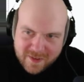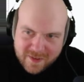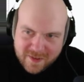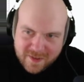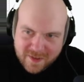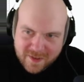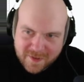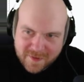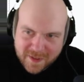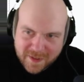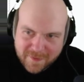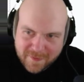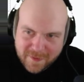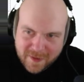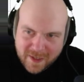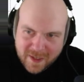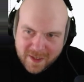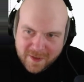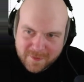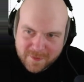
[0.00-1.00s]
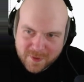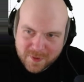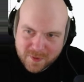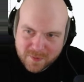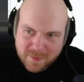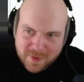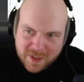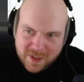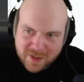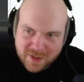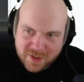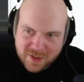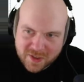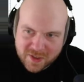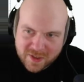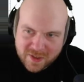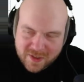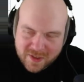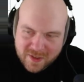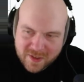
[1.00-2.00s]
of a 5-room dungeon.